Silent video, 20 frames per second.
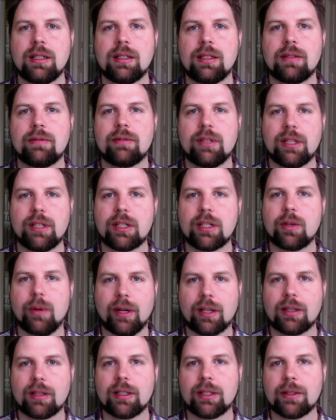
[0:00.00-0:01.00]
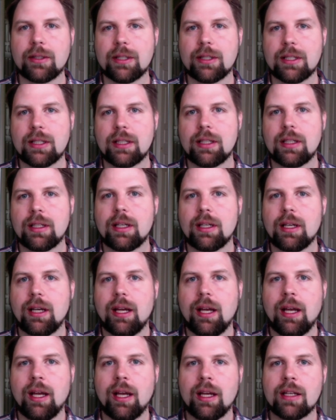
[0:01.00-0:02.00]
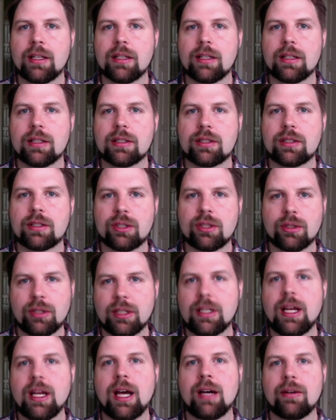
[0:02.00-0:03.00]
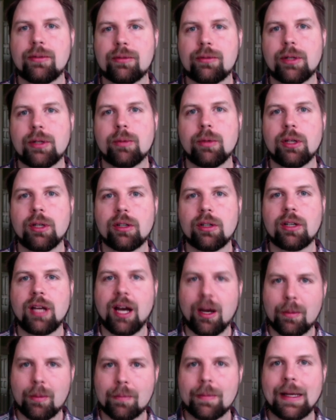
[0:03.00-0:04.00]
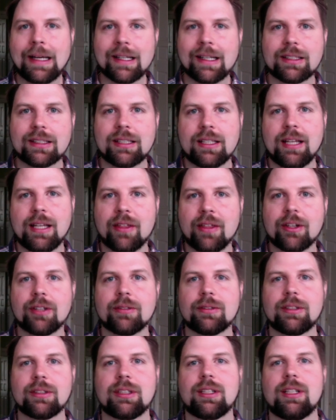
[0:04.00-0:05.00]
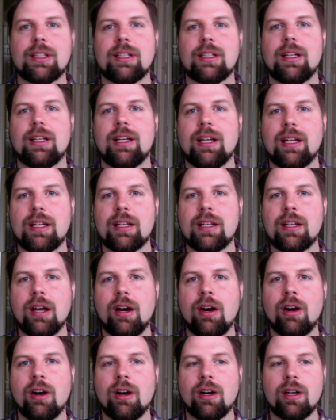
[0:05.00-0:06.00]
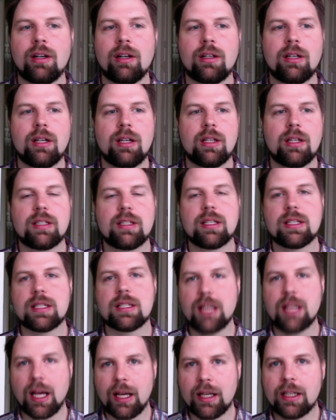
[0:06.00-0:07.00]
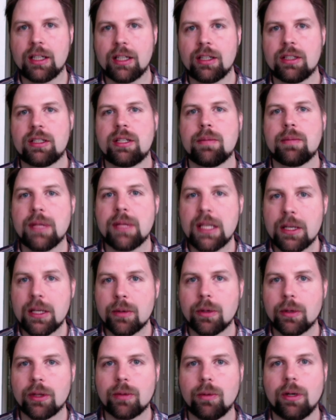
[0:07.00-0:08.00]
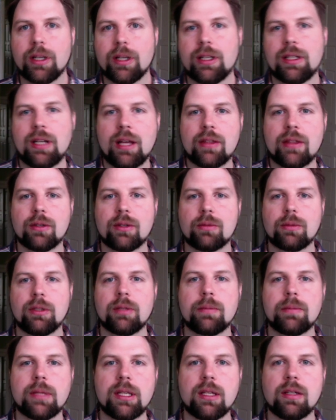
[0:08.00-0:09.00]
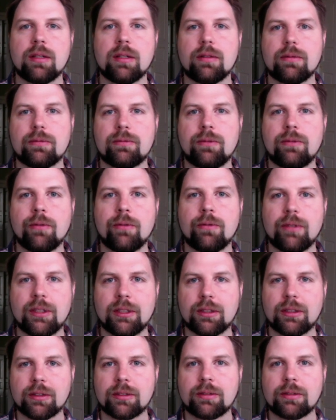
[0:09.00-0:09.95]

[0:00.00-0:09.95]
very quickly. And soon enough, we will come back together, and our desire to be with one another will be fulfilled.